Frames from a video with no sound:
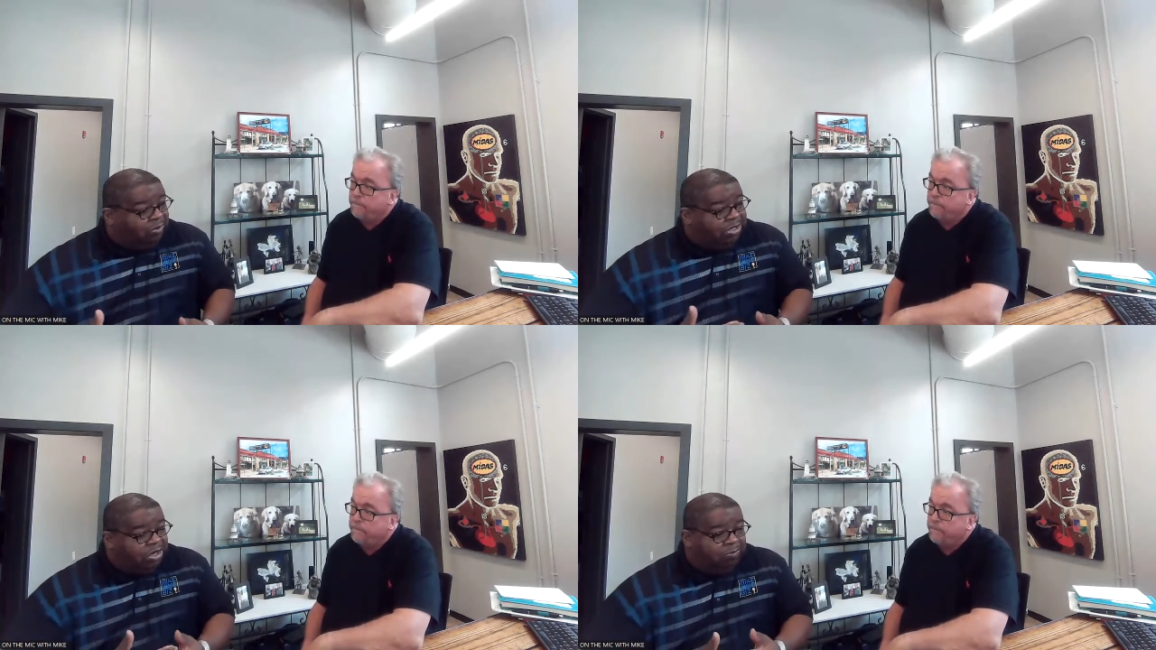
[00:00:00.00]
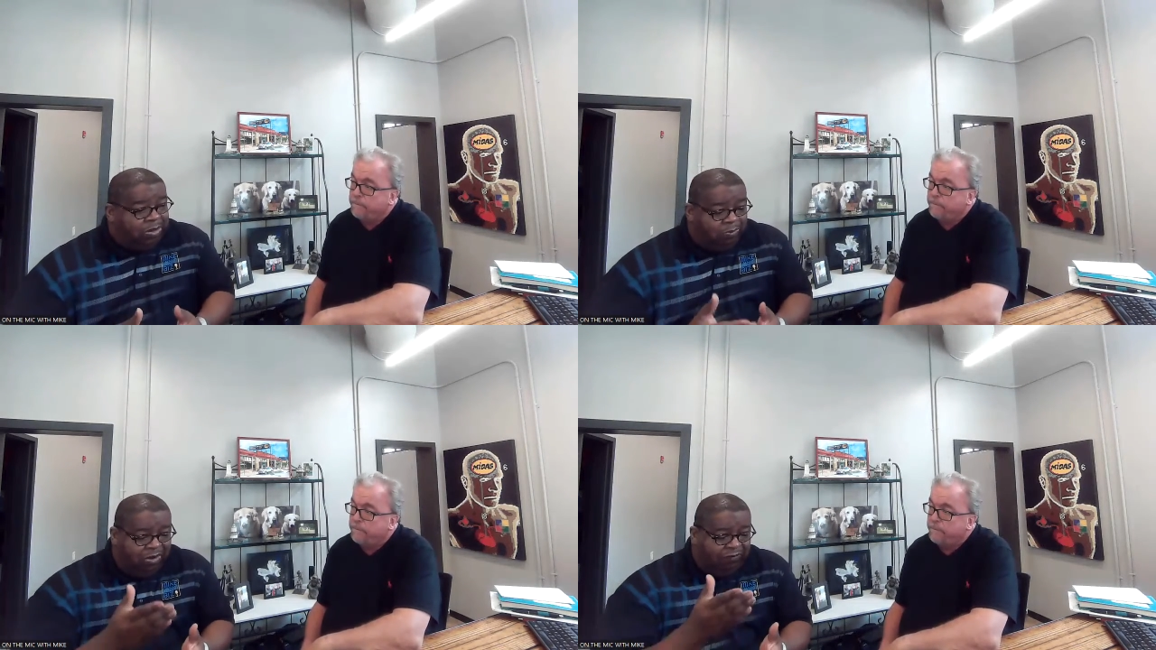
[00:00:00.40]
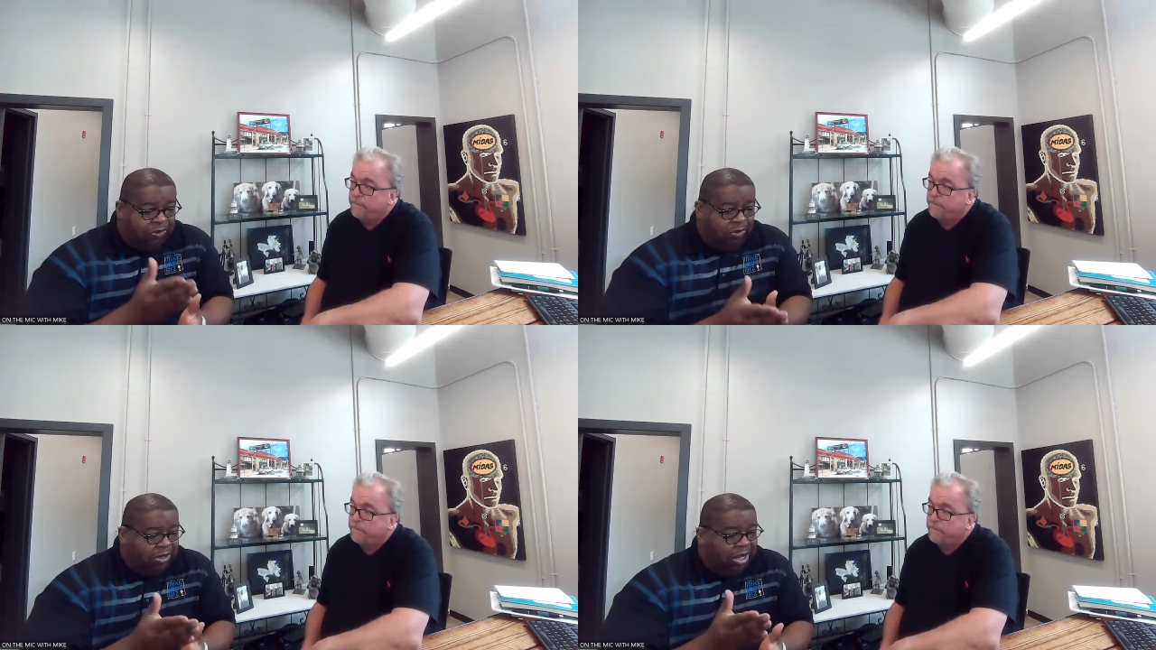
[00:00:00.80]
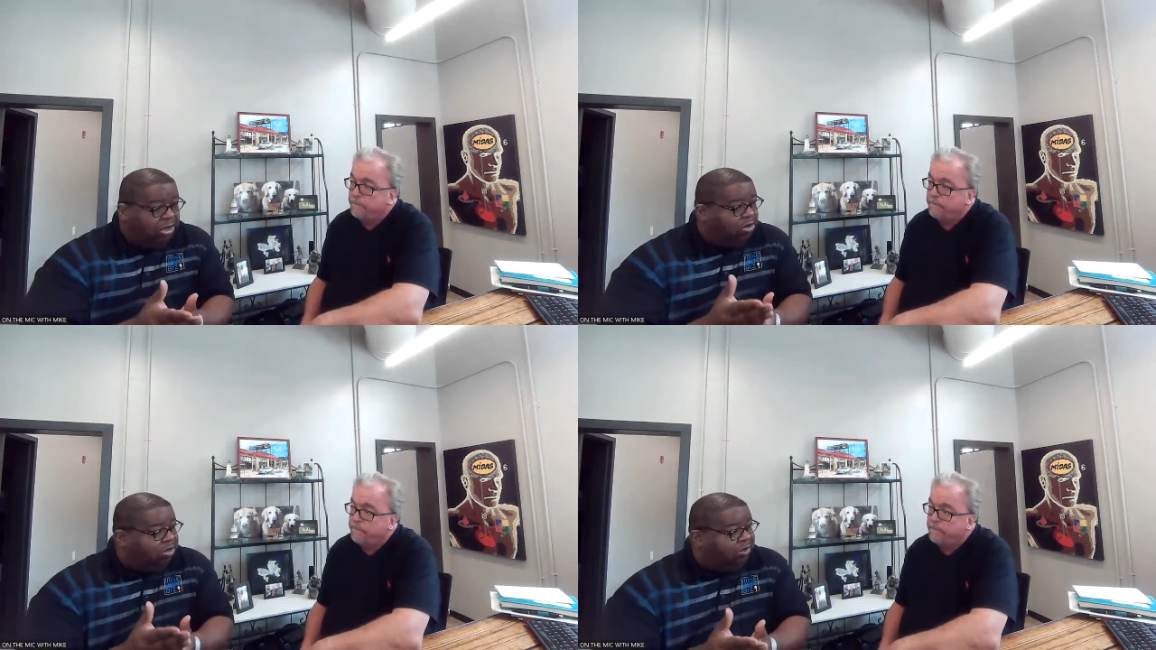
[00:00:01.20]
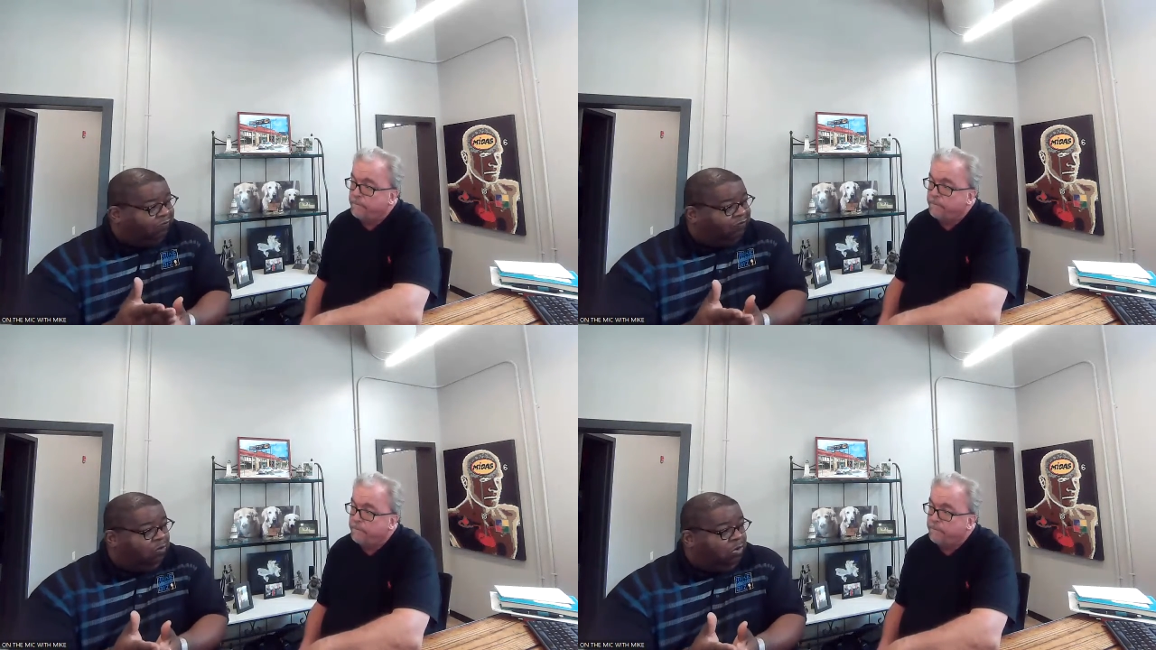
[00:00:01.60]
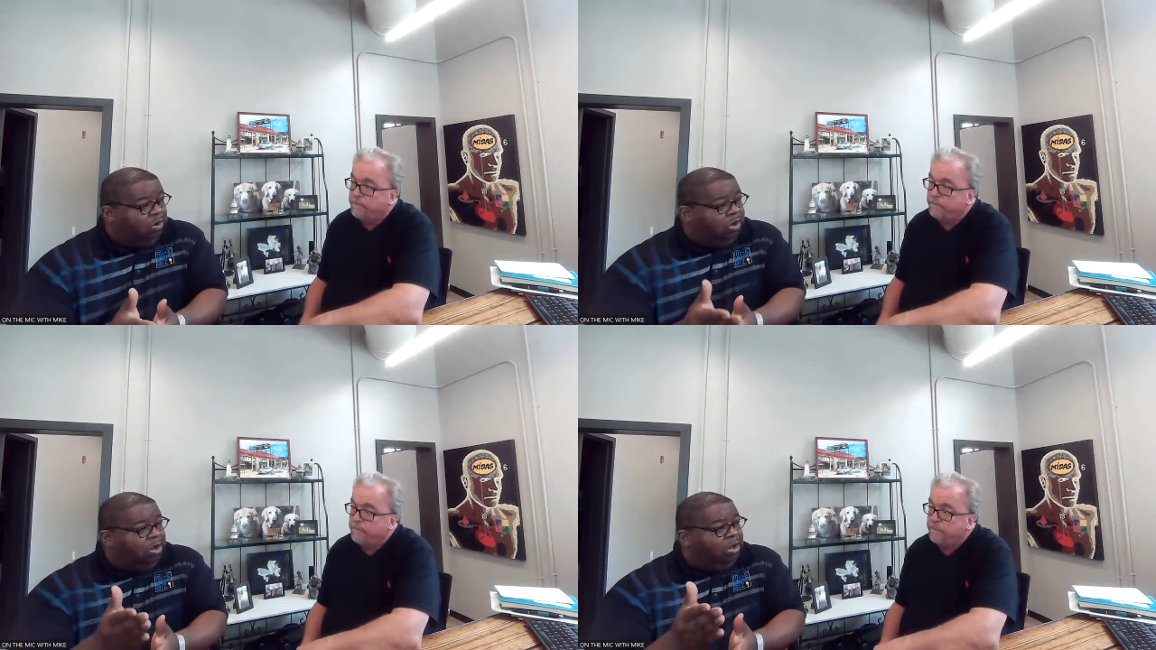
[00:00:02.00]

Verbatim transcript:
Speaker 1: I tell people: if you're not looking for